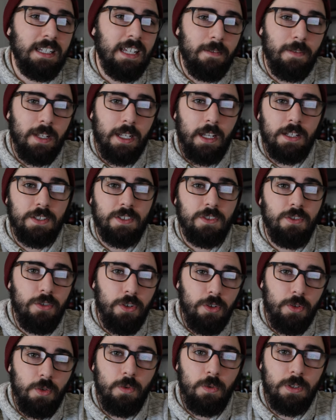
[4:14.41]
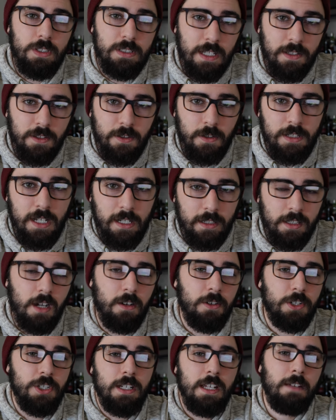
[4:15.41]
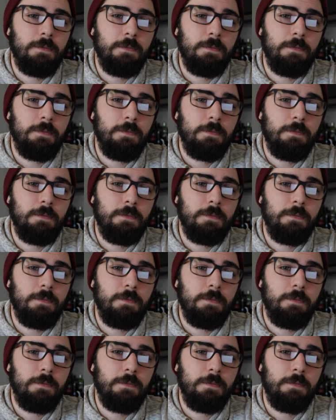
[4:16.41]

giving us new sensor technology.